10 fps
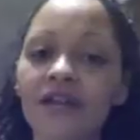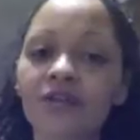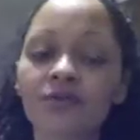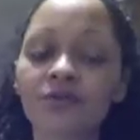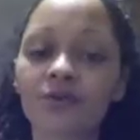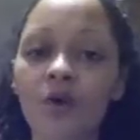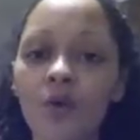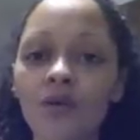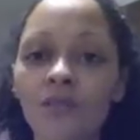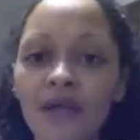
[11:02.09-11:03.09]
little
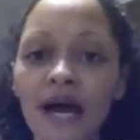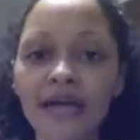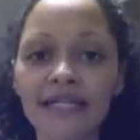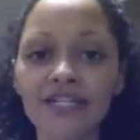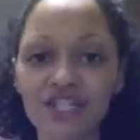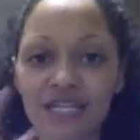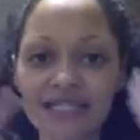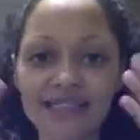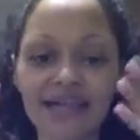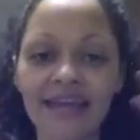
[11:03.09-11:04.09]
oil blotting
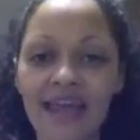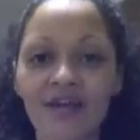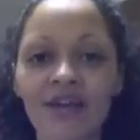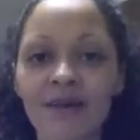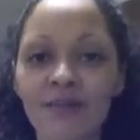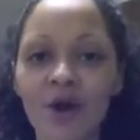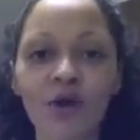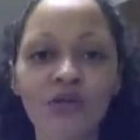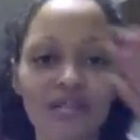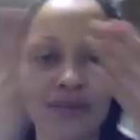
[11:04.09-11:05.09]
sheets that I carry in my
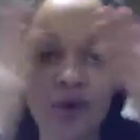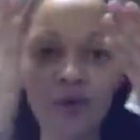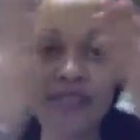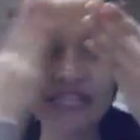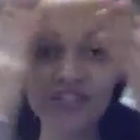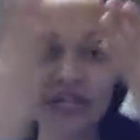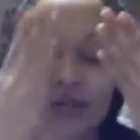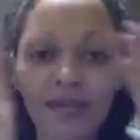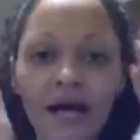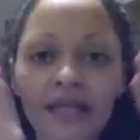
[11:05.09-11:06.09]
purse, and I'm always like trying to
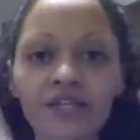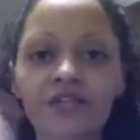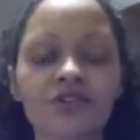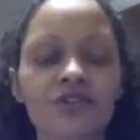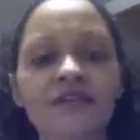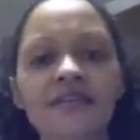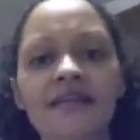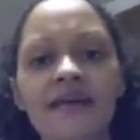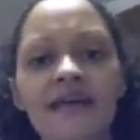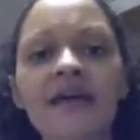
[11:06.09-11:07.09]
blot it during the
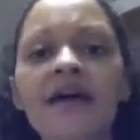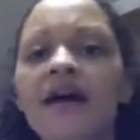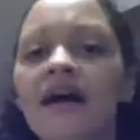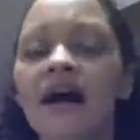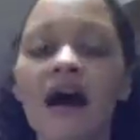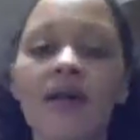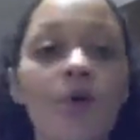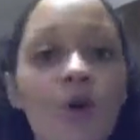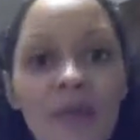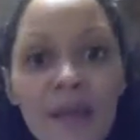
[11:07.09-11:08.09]
day.
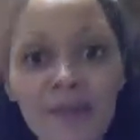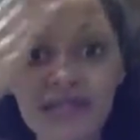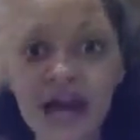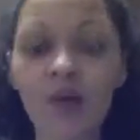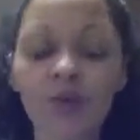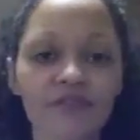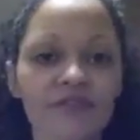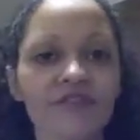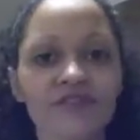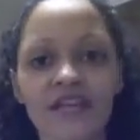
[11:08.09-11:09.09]
Or a paper towel if
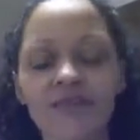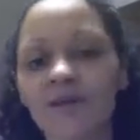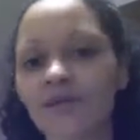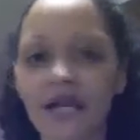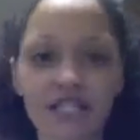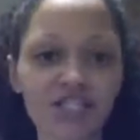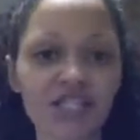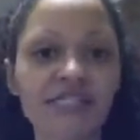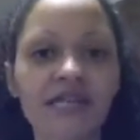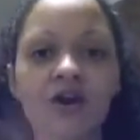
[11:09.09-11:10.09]
I forget my blotting
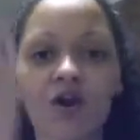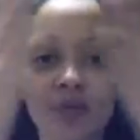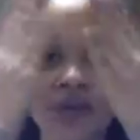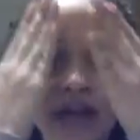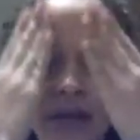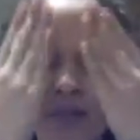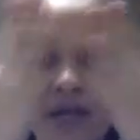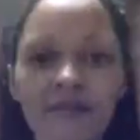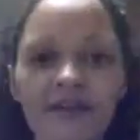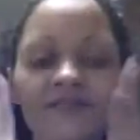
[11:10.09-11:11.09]
sheets at home. You know, I'll
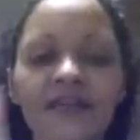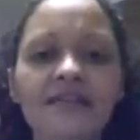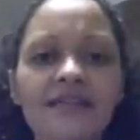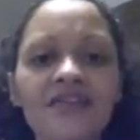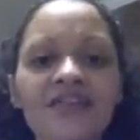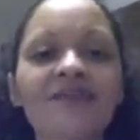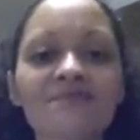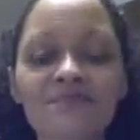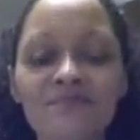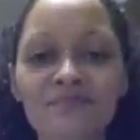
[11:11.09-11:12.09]
blot my face. And
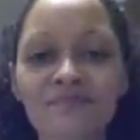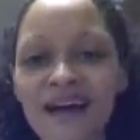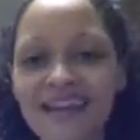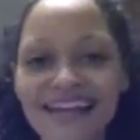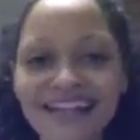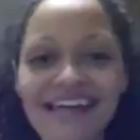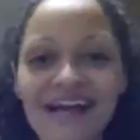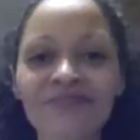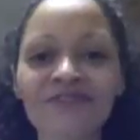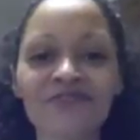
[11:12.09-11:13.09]
then by that
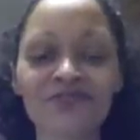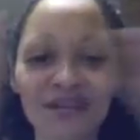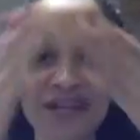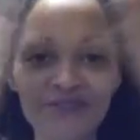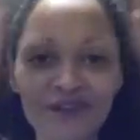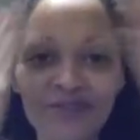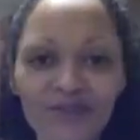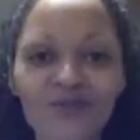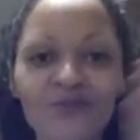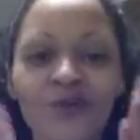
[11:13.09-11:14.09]
time, you've already rubbed
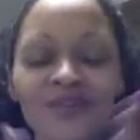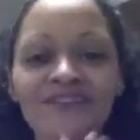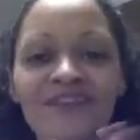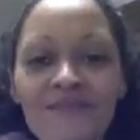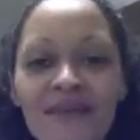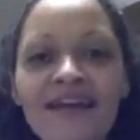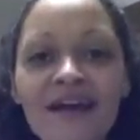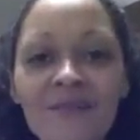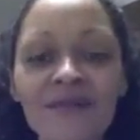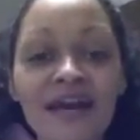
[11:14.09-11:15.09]
off all of your
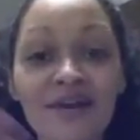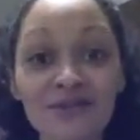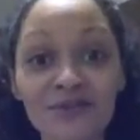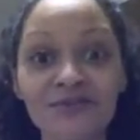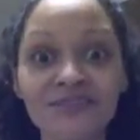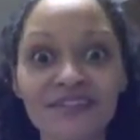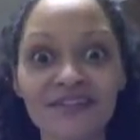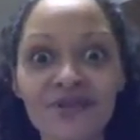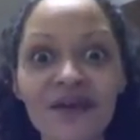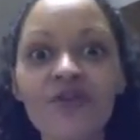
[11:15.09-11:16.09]
makeup, and now
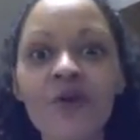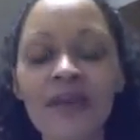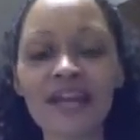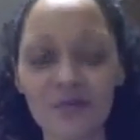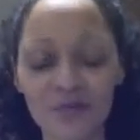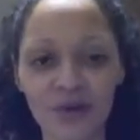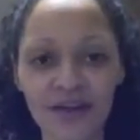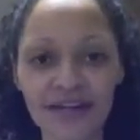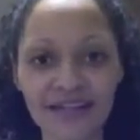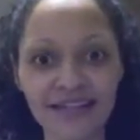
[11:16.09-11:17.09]
you have no makeup
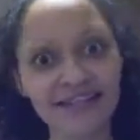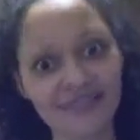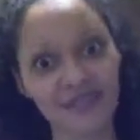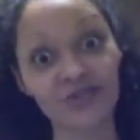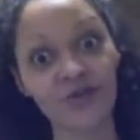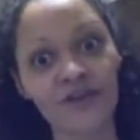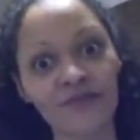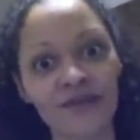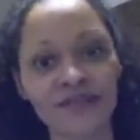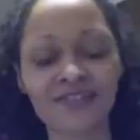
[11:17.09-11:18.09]
on, and then you're ticked off
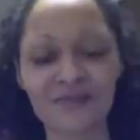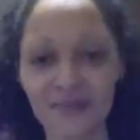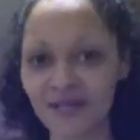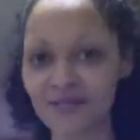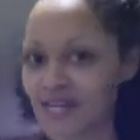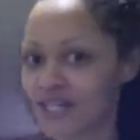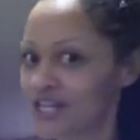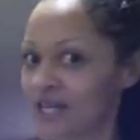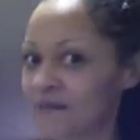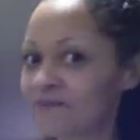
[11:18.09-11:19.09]
because your makeup's not
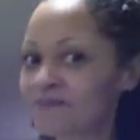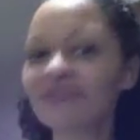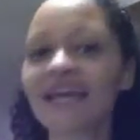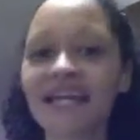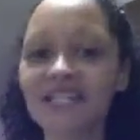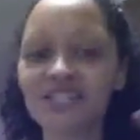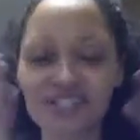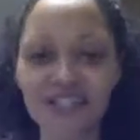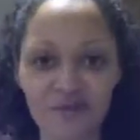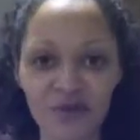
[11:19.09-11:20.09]
cheap. And it's
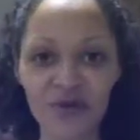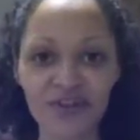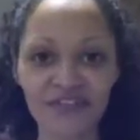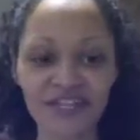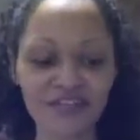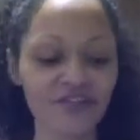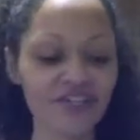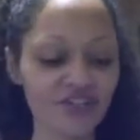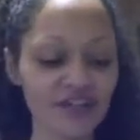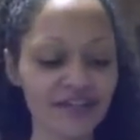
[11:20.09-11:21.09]
just coming off, and it's
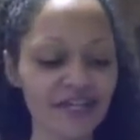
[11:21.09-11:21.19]
frustrating.